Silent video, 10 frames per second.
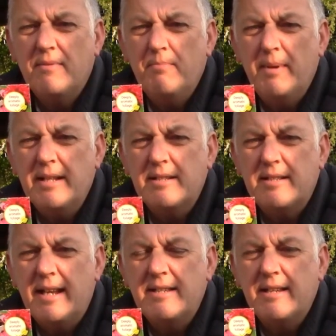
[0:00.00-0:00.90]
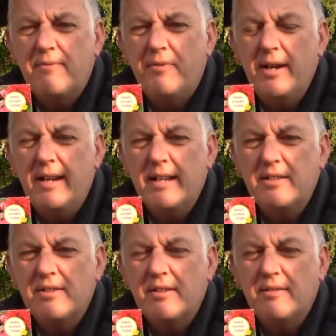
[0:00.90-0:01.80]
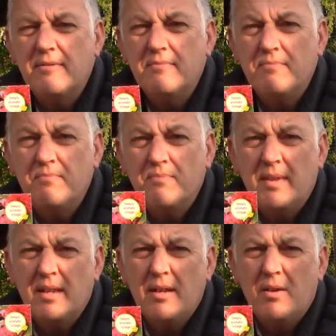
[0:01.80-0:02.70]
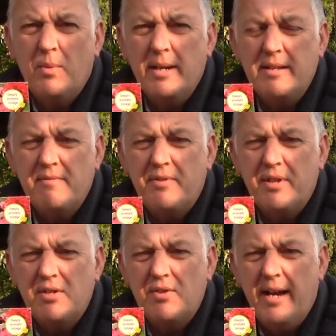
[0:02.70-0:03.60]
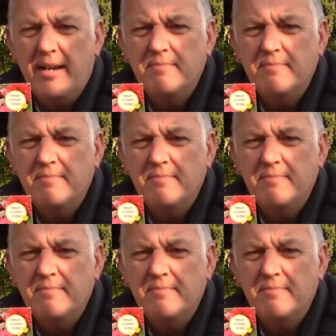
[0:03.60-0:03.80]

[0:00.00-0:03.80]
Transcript: mint scented foliage. Waiting for the train.